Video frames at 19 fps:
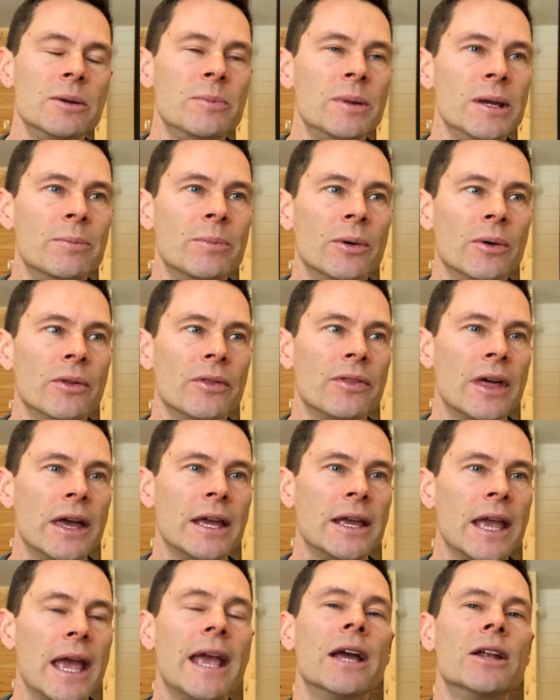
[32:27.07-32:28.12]
people
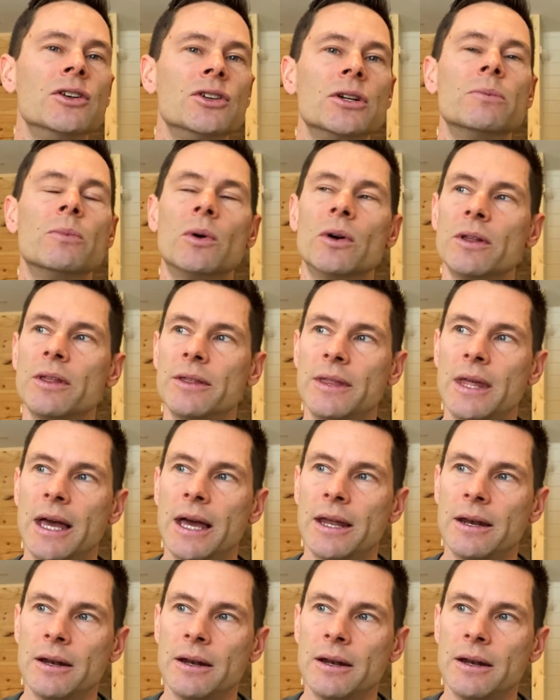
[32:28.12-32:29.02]
like, and you're more than that.